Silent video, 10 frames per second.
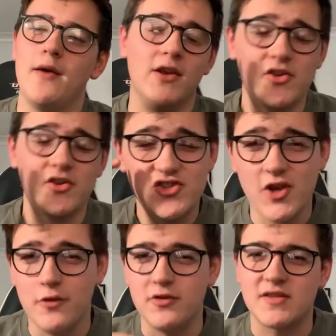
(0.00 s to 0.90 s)
It looks
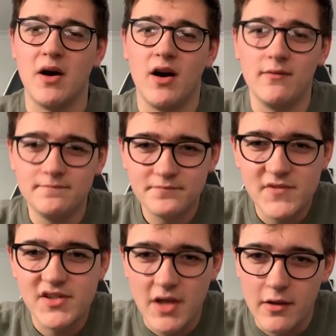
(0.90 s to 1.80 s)
so smart,
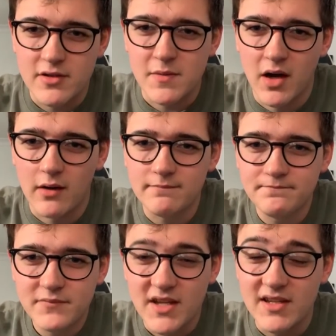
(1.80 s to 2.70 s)
so smart.
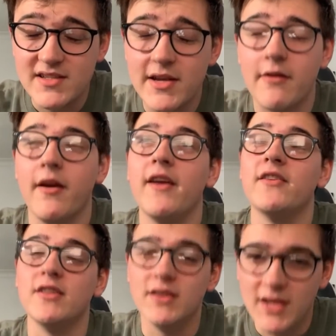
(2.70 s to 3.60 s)
The interior is
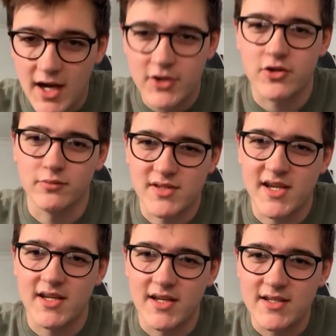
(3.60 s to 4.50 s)
lush on
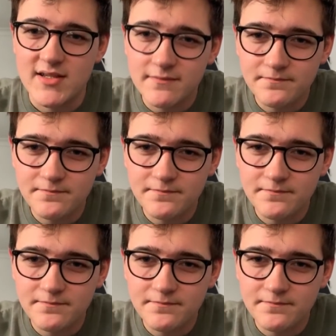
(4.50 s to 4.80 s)
Mercedes.